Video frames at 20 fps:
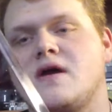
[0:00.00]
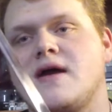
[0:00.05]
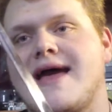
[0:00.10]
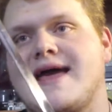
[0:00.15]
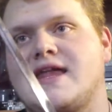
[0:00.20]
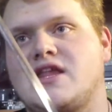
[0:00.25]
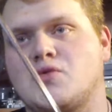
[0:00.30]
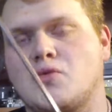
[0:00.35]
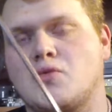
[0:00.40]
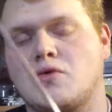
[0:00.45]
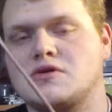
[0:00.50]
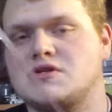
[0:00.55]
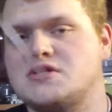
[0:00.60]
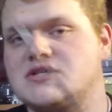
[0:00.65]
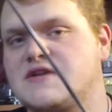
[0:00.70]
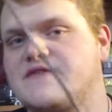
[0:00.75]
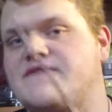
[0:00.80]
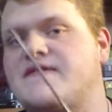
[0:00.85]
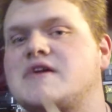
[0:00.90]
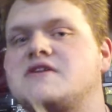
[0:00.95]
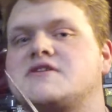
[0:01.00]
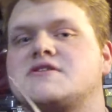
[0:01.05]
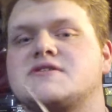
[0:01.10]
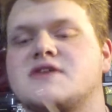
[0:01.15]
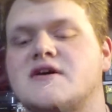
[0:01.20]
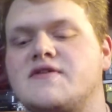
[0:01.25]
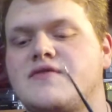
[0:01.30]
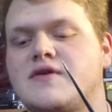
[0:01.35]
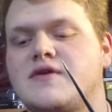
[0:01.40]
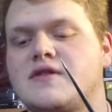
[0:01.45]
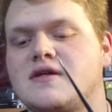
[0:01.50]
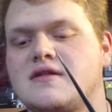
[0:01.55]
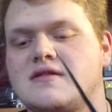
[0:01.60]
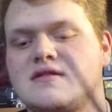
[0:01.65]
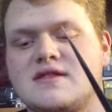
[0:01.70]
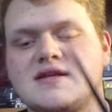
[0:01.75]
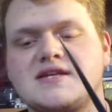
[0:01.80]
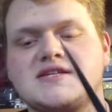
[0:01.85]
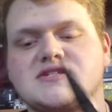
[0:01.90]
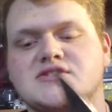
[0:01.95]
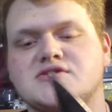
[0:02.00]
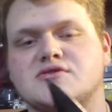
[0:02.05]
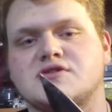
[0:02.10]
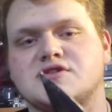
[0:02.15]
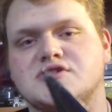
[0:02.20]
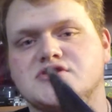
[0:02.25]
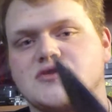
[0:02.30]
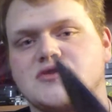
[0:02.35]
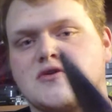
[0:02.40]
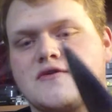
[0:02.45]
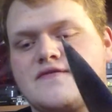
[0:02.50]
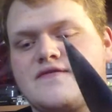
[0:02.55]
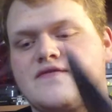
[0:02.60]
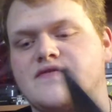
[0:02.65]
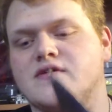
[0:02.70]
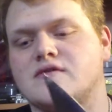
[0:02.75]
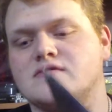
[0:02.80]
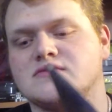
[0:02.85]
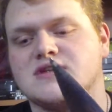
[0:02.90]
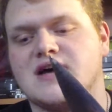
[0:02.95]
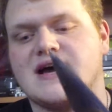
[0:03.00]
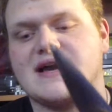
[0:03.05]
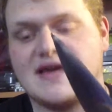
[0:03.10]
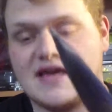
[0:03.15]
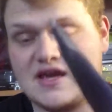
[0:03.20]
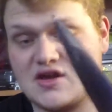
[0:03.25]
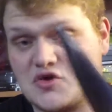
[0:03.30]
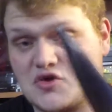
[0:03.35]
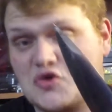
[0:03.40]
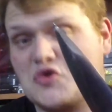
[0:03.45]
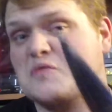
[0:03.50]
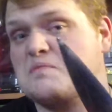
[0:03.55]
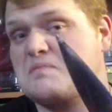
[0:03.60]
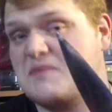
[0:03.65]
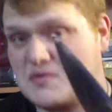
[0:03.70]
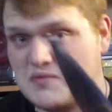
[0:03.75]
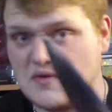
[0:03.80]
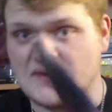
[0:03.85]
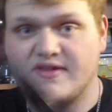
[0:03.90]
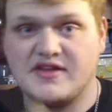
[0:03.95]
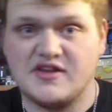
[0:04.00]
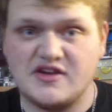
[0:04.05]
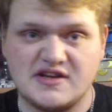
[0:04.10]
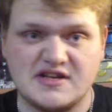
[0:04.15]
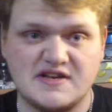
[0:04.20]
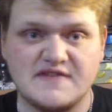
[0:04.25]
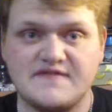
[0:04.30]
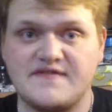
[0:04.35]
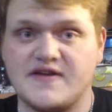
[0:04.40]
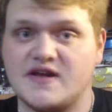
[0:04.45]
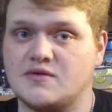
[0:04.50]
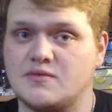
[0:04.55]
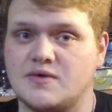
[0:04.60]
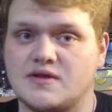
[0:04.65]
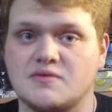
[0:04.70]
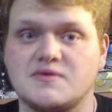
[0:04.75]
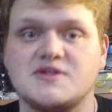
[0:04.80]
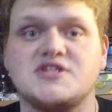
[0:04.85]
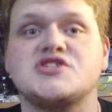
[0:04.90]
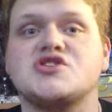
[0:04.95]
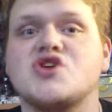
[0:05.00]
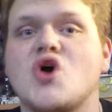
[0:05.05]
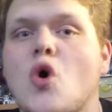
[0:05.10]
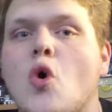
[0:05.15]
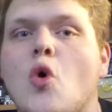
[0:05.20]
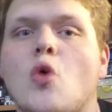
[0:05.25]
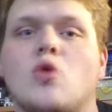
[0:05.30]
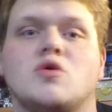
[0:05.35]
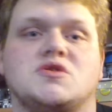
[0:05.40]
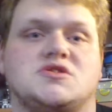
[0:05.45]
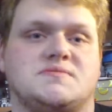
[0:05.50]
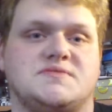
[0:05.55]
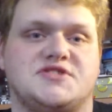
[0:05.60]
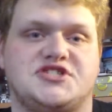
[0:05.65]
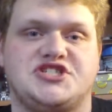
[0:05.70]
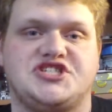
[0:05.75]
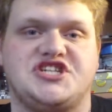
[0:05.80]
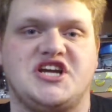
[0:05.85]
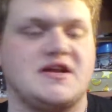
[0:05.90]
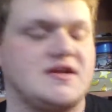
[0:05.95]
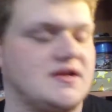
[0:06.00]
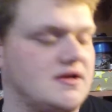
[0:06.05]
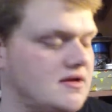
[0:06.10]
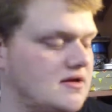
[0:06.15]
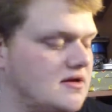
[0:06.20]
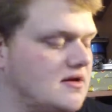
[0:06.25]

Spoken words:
and you want to defend yourself with it, this sort of sword feels like it could be one that you can defend with, which is awesome as shit.